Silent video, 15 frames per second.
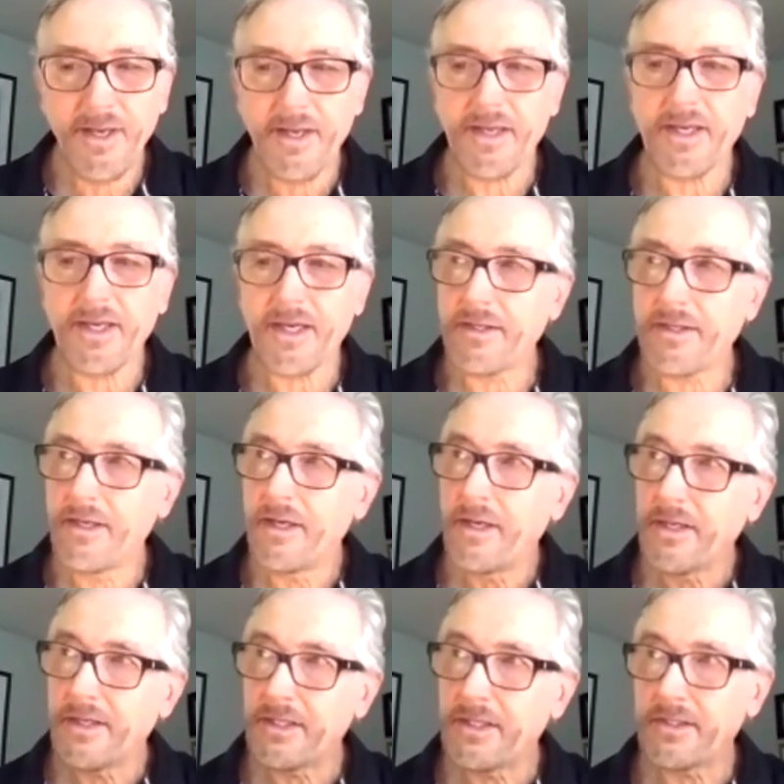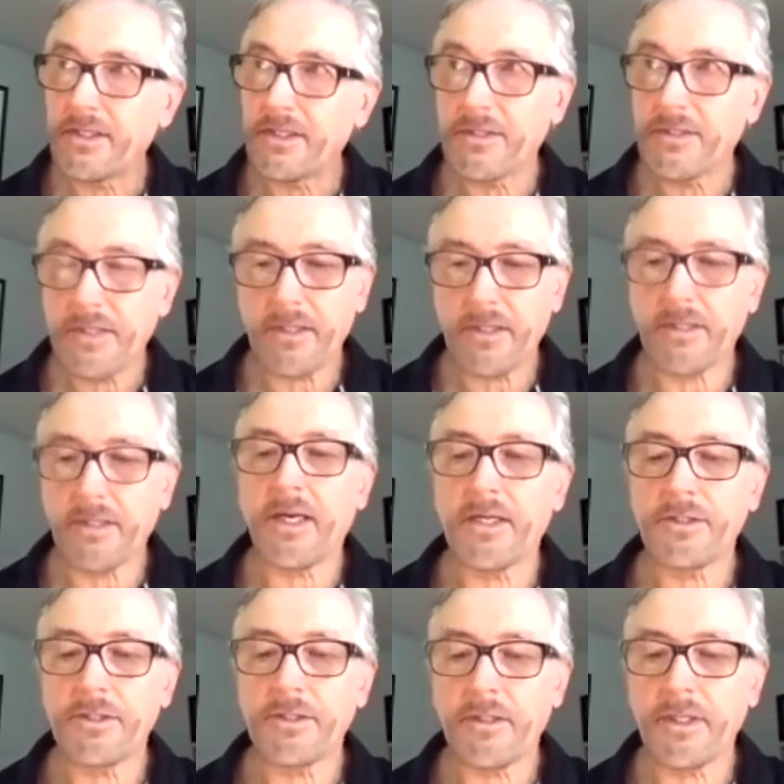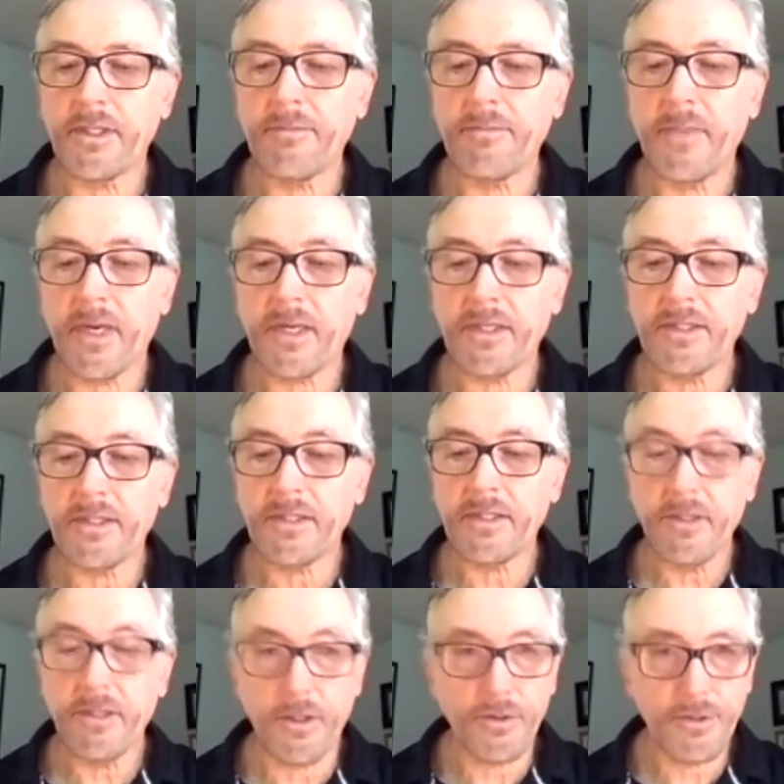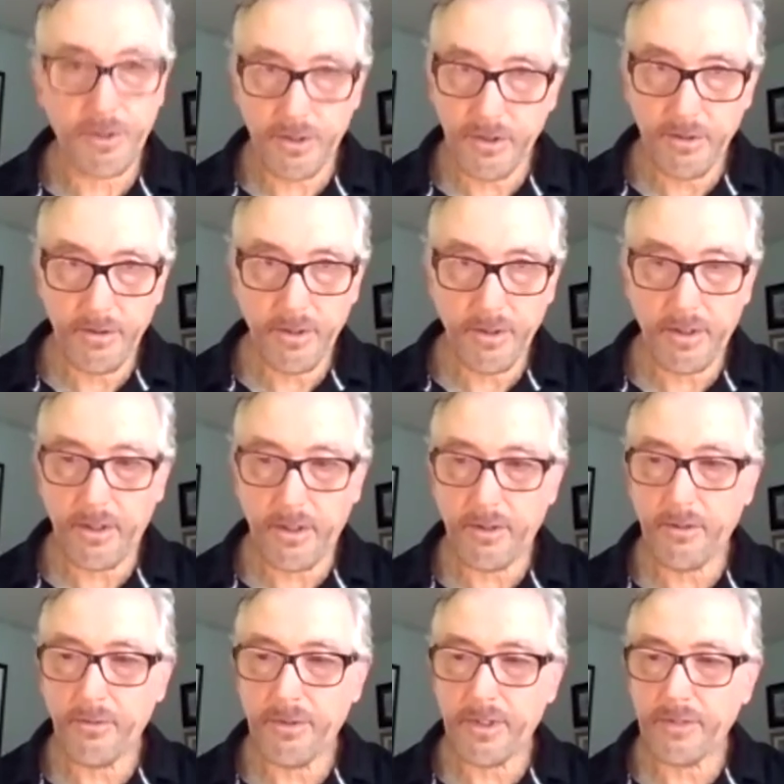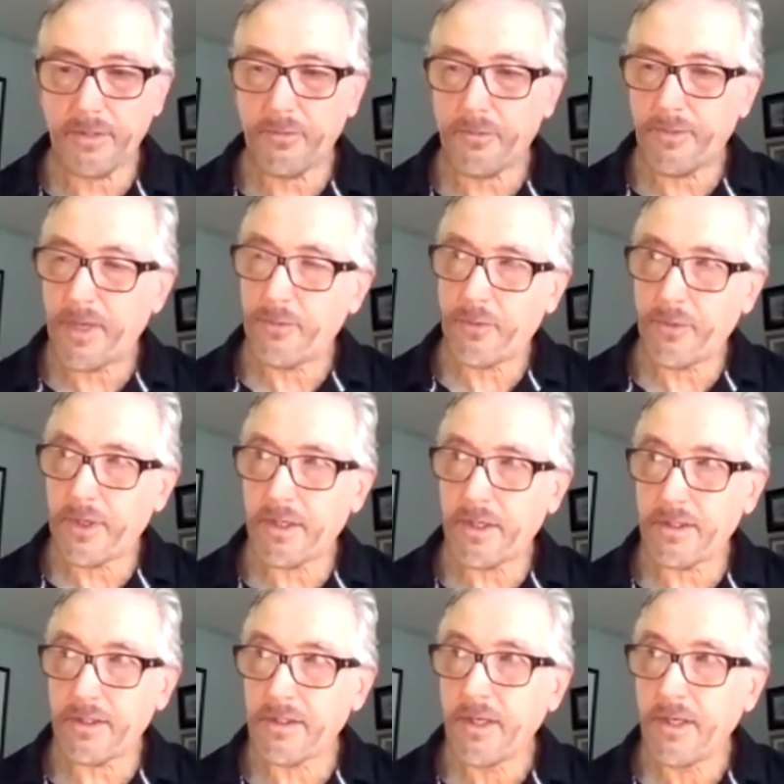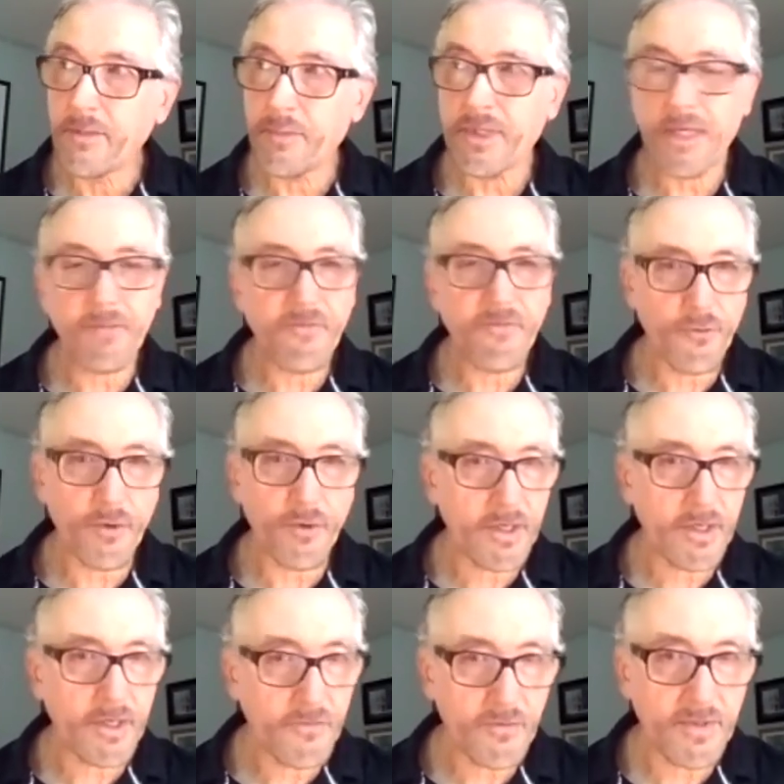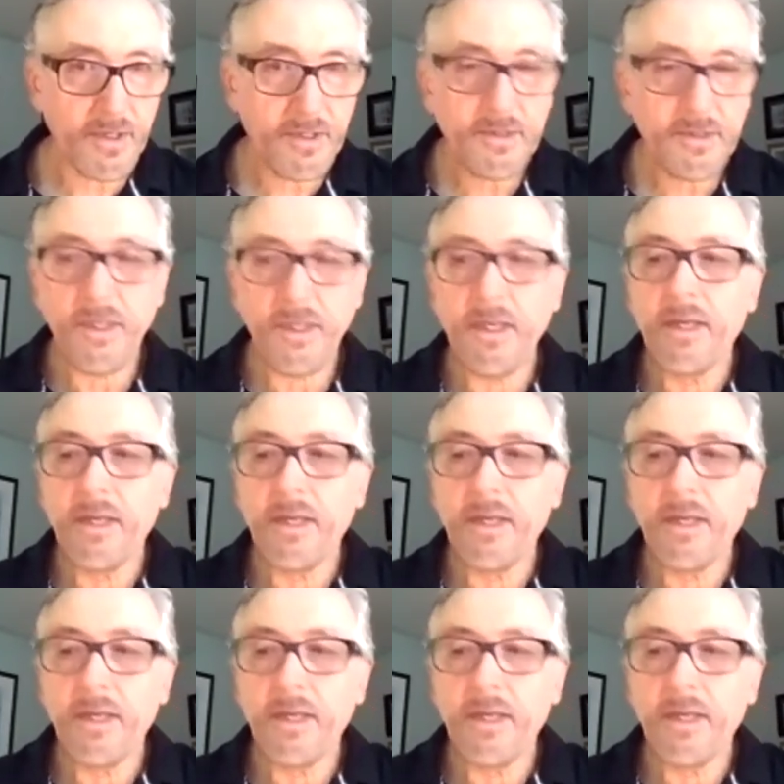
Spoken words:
Again, this is our psychologically minded culture, and maybe we could blame Freud for this.